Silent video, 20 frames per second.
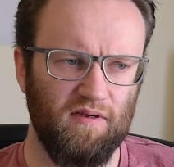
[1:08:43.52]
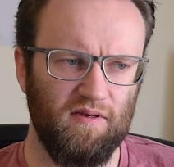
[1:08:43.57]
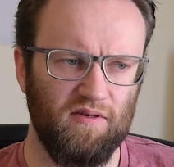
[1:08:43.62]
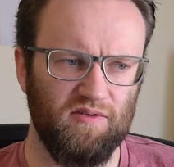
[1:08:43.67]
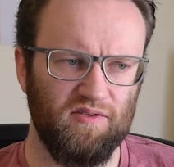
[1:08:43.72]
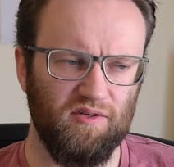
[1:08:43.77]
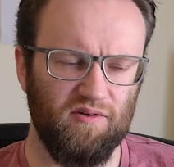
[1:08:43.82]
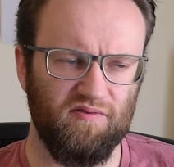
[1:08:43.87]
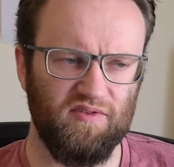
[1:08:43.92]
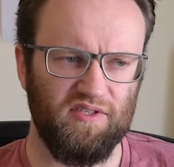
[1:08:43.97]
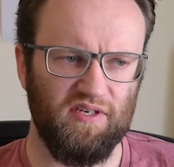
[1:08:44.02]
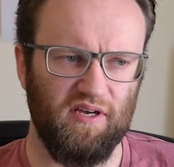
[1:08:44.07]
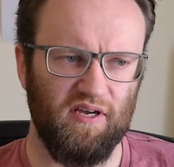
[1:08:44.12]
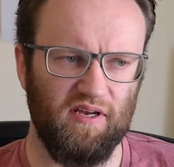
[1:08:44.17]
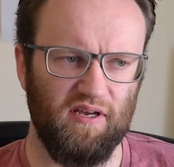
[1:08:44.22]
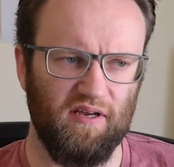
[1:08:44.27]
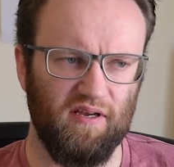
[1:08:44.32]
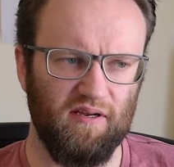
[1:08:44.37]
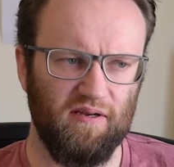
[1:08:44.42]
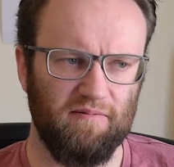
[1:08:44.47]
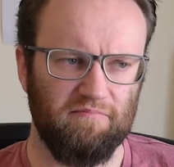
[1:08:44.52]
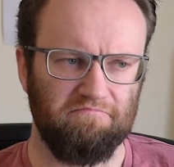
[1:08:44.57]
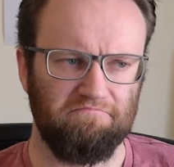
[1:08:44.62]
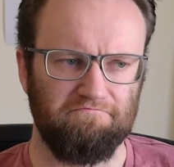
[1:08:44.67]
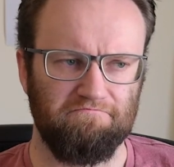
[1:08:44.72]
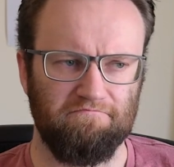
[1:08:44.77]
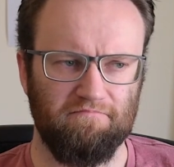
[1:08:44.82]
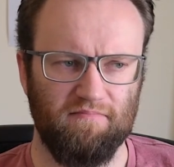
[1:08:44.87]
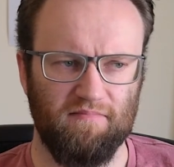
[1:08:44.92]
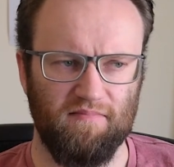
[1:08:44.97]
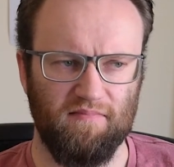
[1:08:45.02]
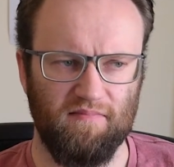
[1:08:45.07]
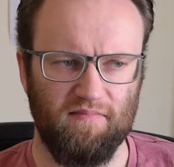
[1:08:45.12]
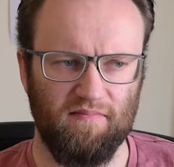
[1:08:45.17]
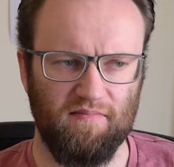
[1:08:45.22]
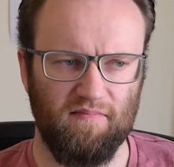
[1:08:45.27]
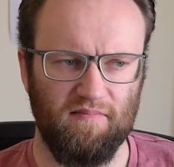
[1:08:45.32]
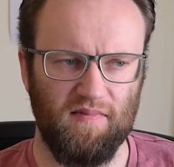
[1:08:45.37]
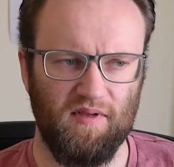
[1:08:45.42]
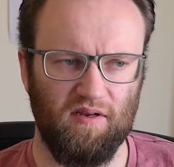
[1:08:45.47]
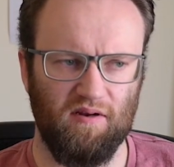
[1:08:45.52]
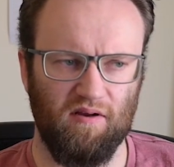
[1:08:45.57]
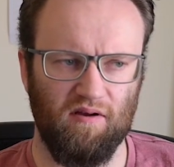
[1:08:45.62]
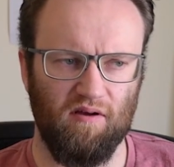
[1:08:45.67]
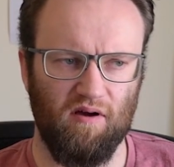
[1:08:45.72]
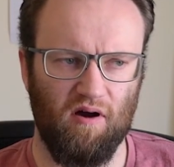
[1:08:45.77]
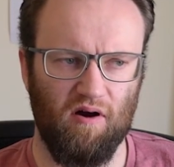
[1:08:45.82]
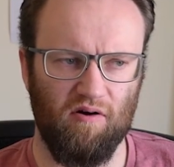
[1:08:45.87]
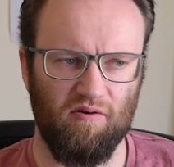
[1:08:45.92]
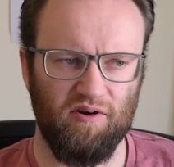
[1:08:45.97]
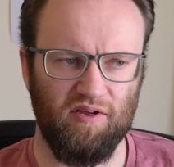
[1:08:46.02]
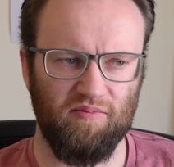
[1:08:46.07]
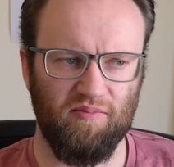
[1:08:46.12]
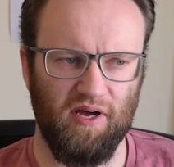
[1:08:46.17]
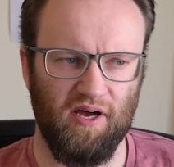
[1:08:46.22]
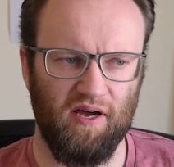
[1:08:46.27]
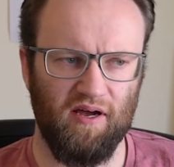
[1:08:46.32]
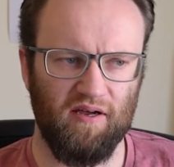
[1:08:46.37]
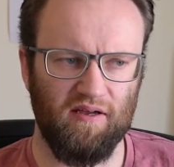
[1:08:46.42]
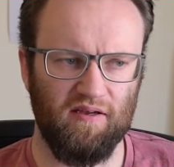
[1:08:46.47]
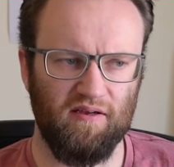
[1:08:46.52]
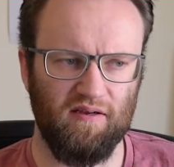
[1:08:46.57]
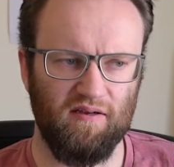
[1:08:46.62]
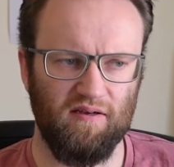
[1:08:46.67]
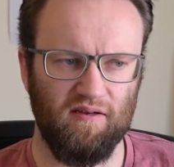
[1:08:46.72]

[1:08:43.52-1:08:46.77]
sort of saying, you know, holding back,